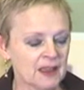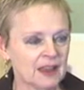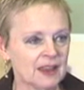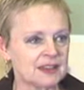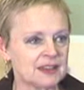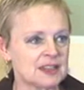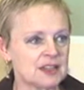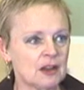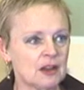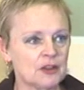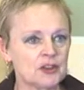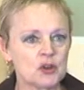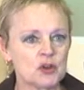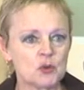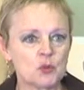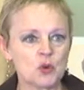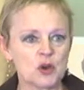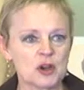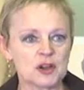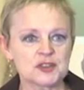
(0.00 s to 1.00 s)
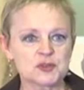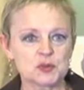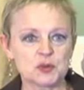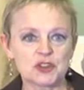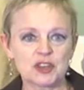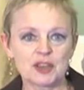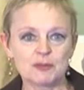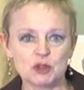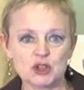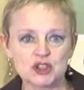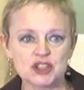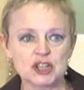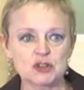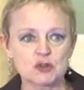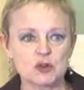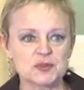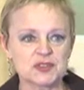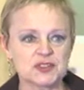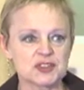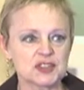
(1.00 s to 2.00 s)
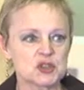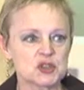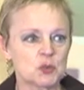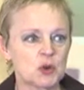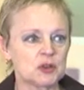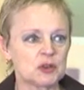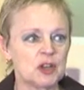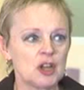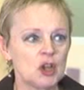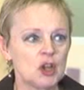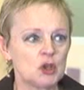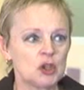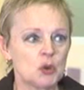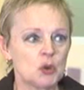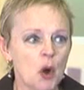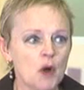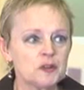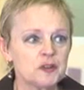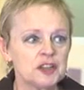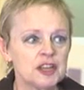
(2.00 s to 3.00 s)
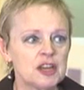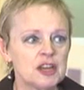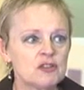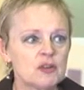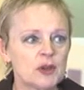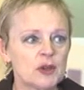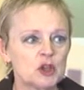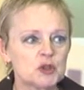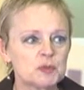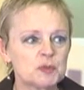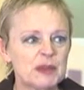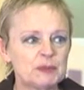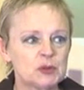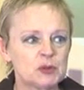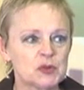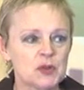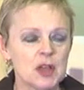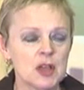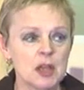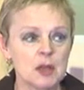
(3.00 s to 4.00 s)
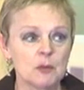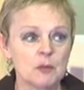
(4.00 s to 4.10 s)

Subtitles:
and in other works with community groups and so on, you often hear about people.